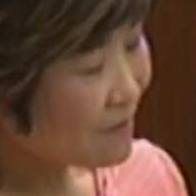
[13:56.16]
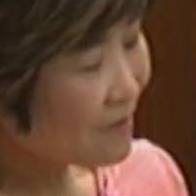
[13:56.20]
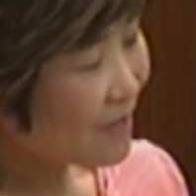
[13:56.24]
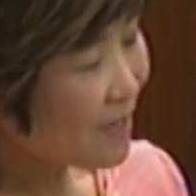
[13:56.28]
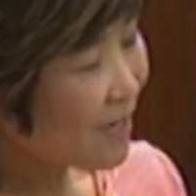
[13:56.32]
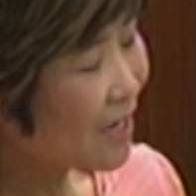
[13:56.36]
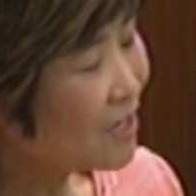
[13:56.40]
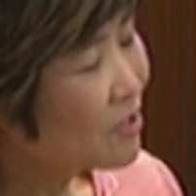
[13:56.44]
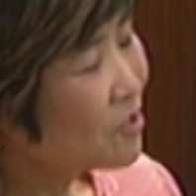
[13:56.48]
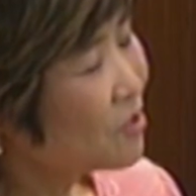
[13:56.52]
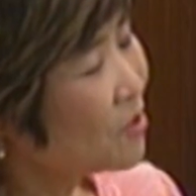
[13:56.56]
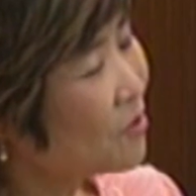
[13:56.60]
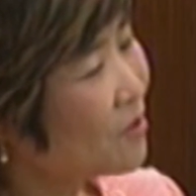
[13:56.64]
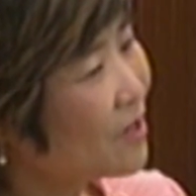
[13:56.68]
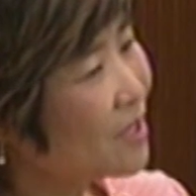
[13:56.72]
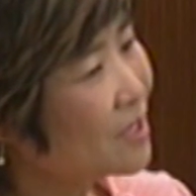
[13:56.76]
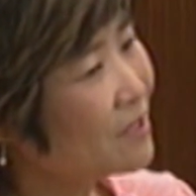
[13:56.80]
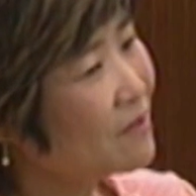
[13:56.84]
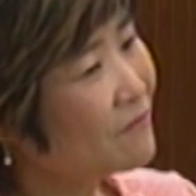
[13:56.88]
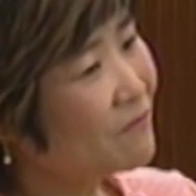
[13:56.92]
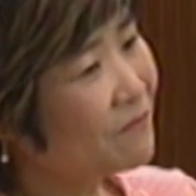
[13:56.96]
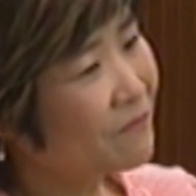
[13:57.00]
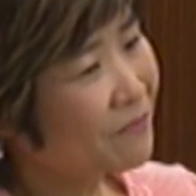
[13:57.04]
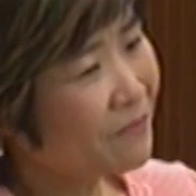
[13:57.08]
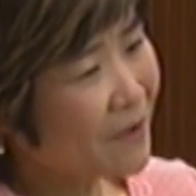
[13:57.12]
I know at
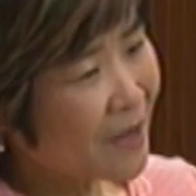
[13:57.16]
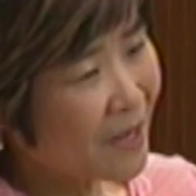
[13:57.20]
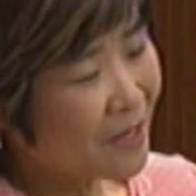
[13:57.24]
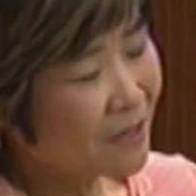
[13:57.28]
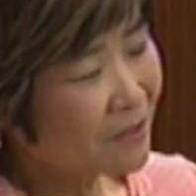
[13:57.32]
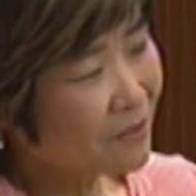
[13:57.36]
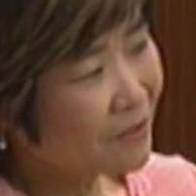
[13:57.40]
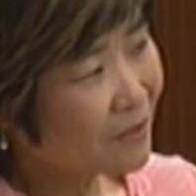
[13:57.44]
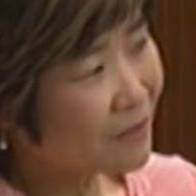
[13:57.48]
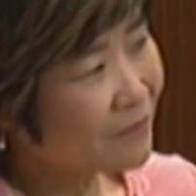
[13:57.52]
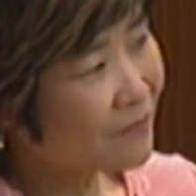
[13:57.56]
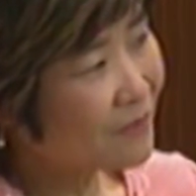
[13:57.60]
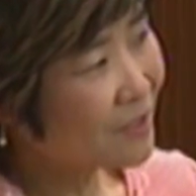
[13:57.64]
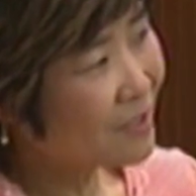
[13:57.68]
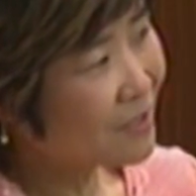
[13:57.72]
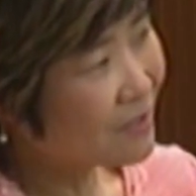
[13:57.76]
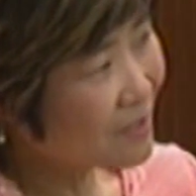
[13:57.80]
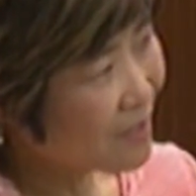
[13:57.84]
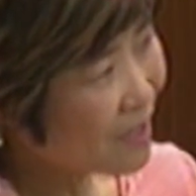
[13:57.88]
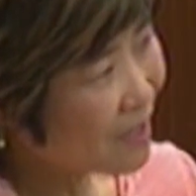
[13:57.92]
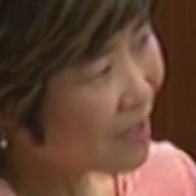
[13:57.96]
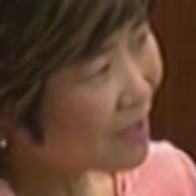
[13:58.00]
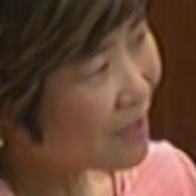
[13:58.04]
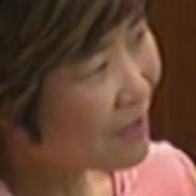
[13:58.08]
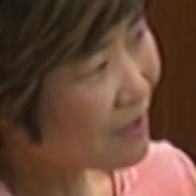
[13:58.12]
the end of the
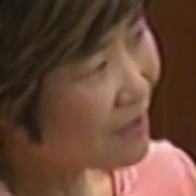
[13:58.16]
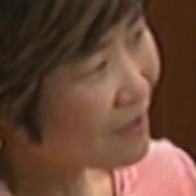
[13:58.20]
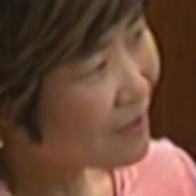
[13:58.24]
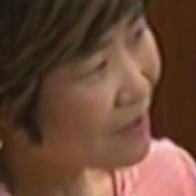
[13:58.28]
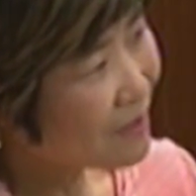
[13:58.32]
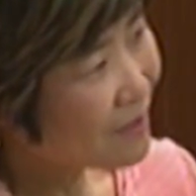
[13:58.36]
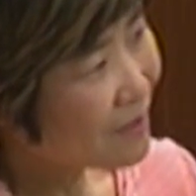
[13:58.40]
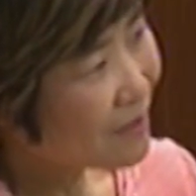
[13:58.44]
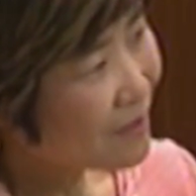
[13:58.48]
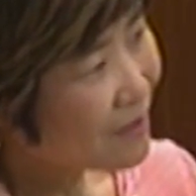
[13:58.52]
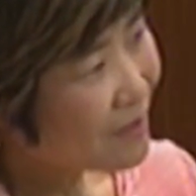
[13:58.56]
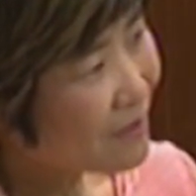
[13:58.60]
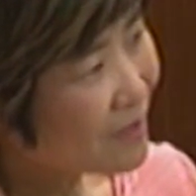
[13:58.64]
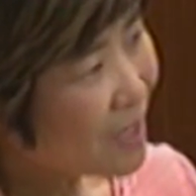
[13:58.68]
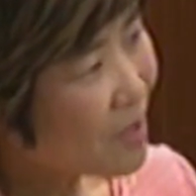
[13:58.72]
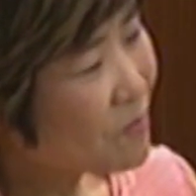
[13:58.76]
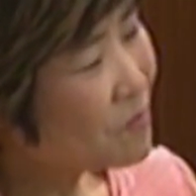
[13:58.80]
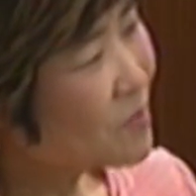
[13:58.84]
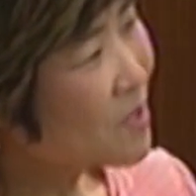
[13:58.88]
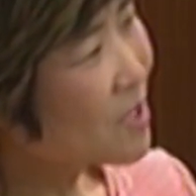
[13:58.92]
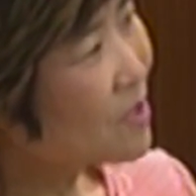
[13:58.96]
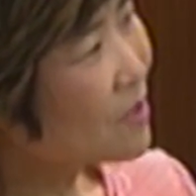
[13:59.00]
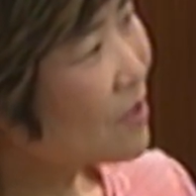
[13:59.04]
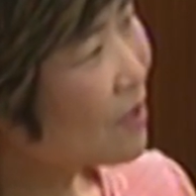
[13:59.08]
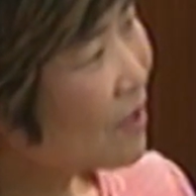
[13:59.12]
day that
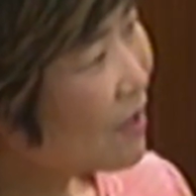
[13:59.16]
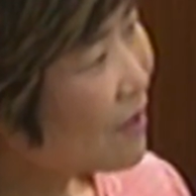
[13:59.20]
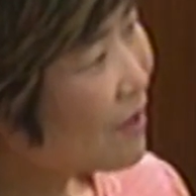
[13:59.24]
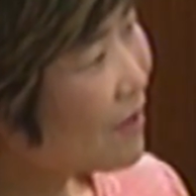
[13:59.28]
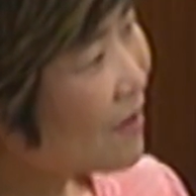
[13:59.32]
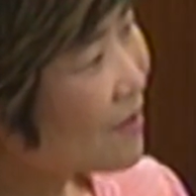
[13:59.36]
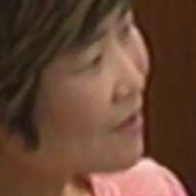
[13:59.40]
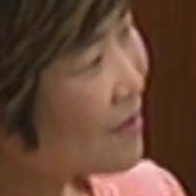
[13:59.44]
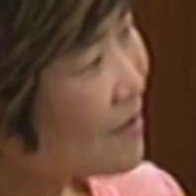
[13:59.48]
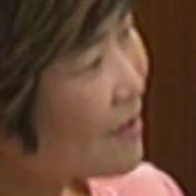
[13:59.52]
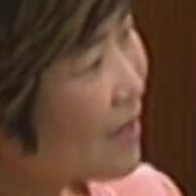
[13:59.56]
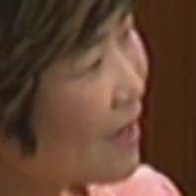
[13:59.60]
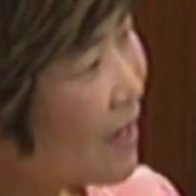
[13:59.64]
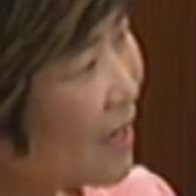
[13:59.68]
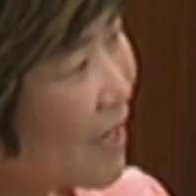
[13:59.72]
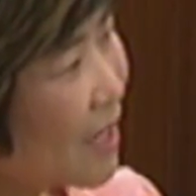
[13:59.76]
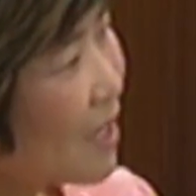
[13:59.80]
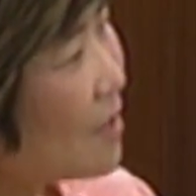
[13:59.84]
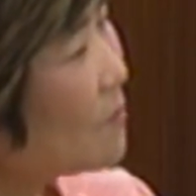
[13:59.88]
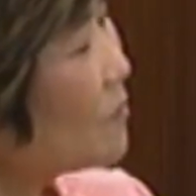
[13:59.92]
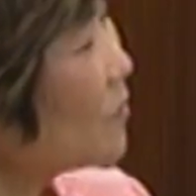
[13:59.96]
because I am